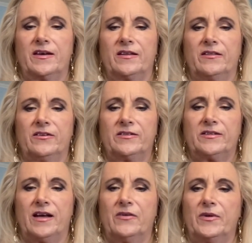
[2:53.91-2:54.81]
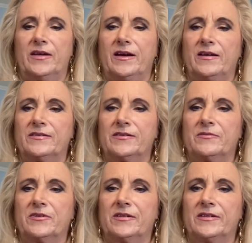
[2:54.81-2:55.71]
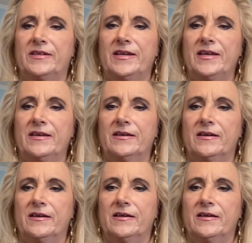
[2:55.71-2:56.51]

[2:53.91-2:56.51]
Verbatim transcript: Looks like we got some Clinique